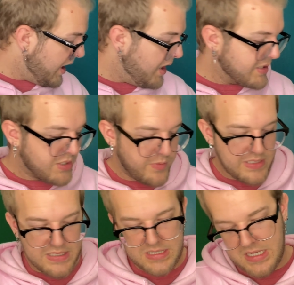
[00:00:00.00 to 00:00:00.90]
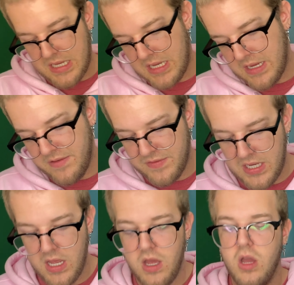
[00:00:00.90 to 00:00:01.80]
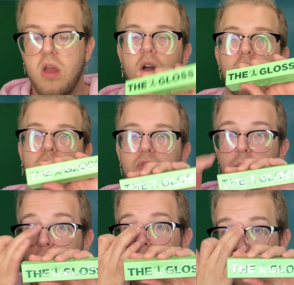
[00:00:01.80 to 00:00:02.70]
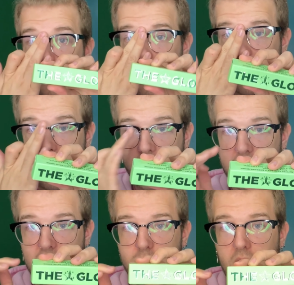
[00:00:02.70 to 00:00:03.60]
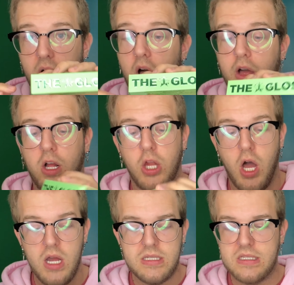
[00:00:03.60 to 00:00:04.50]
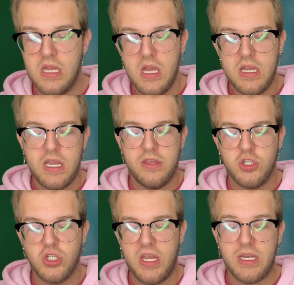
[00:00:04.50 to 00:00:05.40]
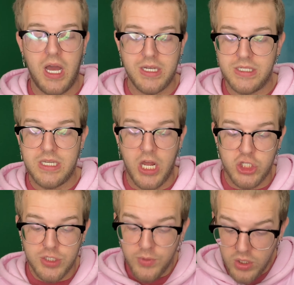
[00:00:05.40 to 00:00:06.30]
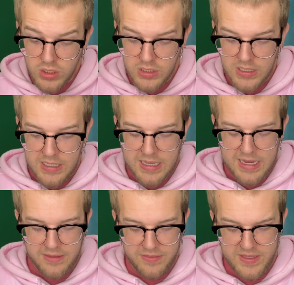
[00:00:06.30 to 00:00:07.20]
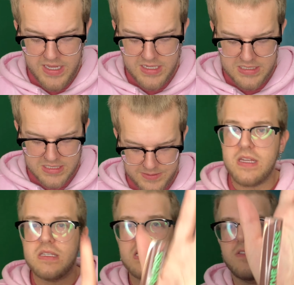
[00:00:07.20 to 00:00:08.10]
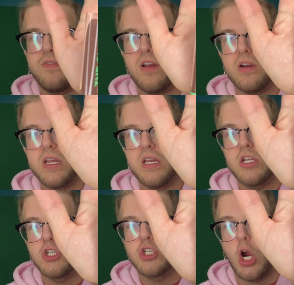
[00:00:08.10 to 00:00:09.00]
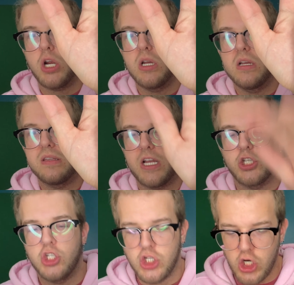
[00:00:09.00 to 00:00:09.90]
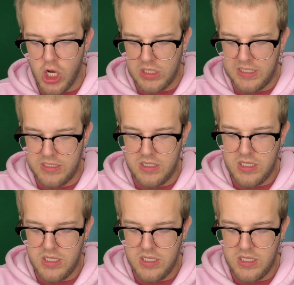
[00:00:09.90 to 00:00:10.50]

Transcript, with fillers: also received from the Blood Money collection as well a gloss in the shade Untouchable. And this it's very dark. It's like a chocolate